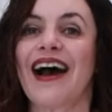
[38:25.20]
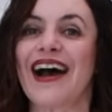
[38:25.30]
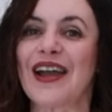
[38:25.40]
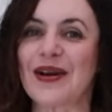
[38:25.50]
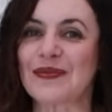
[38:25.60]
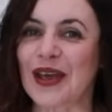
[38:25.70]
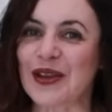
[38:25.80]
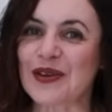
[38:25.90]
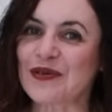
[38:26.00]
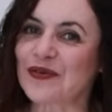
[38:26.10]
I hope that
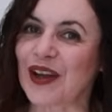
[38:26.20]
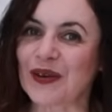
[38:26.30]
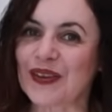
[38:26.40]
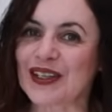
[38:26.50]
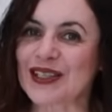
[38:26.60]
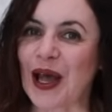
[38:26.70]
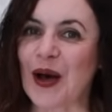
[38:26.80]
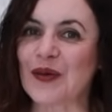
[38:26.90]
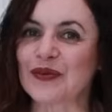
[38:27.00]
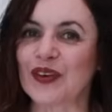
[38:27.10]
you found this
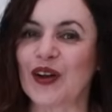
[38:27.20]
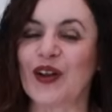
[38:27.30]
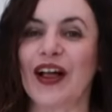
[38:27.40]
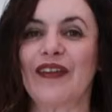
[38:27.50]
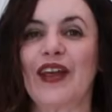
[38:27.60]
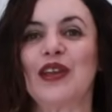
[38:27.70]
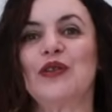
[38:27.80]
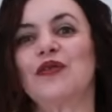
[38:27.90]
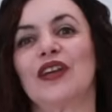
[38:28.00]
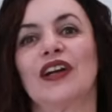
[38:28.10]
helpful and that you
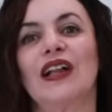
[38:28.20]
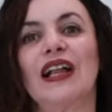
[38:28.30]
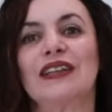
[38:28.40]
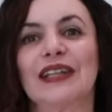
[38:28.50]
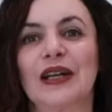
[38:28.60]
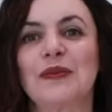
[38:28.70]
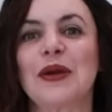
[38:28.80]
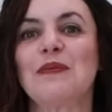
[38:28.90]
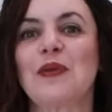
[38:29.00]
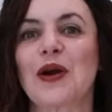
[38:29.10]
feel a little
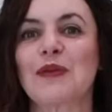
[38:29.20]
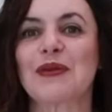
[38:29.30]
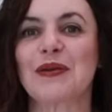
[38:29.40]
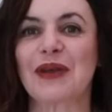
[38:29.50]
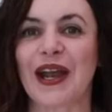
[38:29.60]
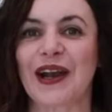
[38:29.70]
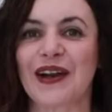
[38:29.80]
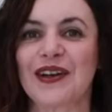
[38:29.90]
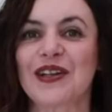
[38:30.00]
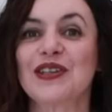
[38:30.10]
bit more
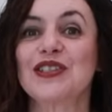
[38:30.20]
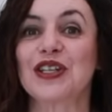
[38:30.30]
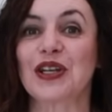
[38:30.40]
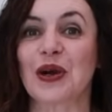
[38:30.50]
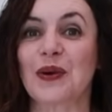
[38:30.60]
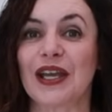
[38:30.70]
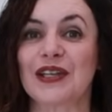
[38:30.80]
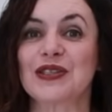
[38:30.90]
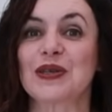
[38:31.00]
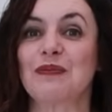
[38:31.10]
prepared to go
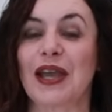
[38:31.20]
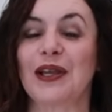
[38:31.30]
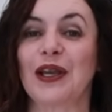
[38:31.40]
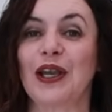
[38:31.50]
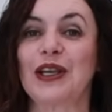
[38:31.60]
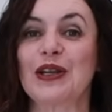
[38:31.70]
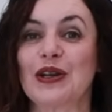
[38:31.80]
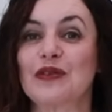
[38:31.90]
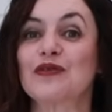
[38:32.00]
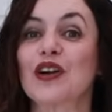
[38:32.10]
into making
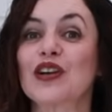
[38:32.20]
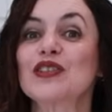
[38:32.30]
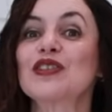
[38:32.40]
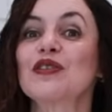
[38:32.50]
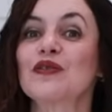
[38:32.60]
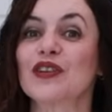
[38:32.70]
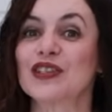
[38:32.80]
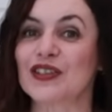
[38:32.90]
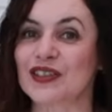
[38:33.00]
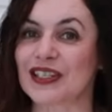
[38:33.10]
your first
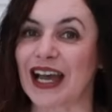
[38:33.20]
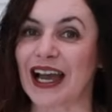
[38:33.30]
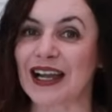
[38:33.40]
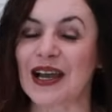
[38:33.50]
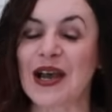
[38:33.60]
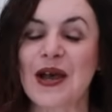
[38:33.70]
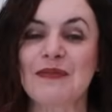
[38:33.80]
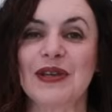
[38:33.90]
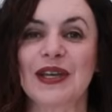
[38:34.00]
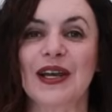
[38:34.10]
freezer stack,
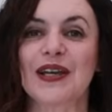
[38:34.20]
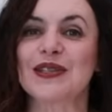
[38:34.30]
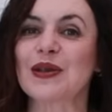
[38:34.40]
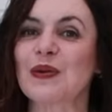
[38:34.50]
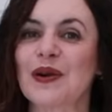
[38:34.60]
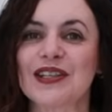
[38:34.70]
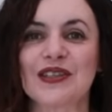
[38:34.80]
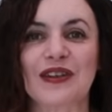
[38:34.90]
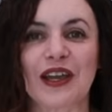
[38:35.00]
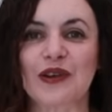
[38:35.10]
because once
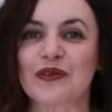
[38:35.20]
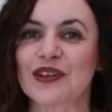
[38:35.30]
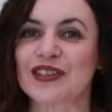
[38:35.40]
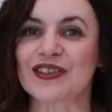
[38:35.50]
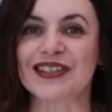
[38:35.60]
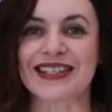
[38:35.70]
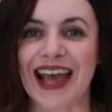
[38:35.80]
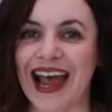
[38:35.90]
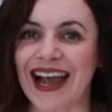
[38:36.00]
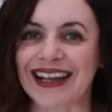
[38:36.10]
you get your freezer
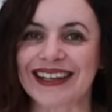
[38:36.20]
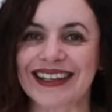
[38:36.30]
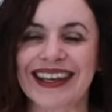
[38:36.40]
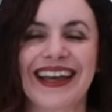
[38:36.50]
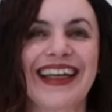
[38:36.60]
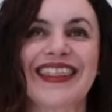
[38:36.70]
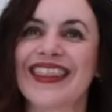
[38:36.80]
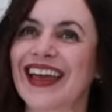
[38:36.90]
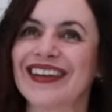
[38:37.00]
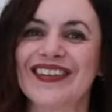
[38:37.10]
stacked,
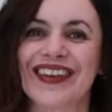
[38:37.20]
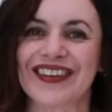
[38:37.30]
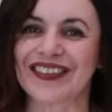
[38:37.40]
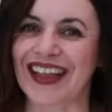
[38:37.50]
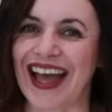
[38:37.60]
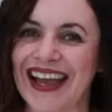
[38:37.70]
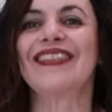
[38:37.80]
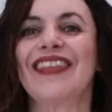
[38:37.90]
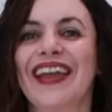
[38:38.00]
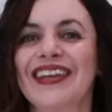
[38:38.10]
then you can relax.
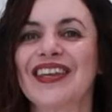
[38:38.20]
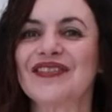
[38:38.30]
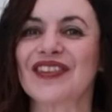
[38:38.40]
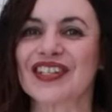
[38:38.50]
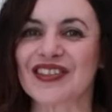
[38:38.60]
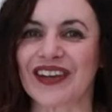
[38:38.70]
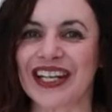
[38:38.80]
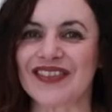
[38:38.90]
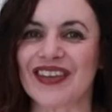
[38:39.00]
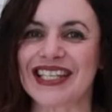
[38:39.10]
Thank you for
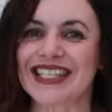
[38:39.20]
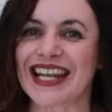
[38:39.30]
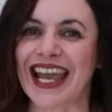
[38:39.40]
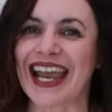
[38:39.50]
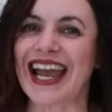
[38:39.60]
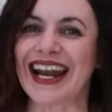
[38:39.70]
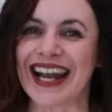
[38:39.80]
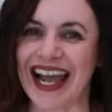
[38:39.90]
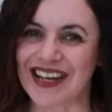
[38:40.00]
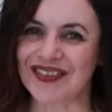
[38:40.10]
joining me today, and
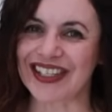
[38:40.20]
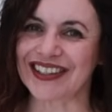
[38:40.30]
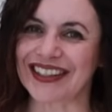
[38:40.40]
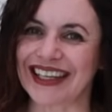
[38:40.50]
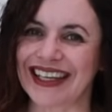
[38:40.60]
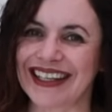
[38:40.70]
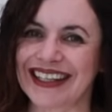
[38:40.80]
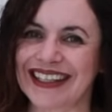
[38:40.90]
happy cooking.